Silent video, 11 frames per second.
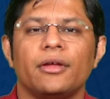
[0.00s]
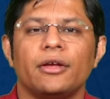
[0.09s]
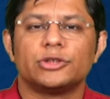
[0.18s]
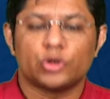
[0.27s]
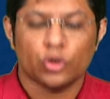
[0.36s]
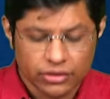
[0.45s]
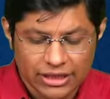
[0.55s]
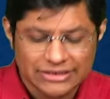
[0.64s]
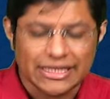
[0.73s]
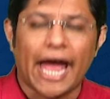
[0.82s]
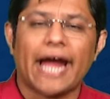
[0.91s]
So
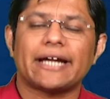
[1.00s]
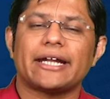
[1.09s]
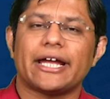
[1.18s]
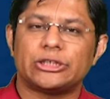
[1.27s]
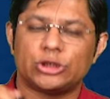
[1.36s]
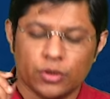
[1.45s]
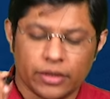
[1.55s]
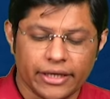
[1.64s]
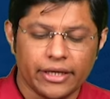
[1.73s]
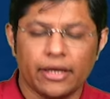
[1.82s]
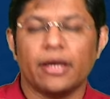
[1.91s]
this act
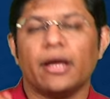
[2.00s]
actually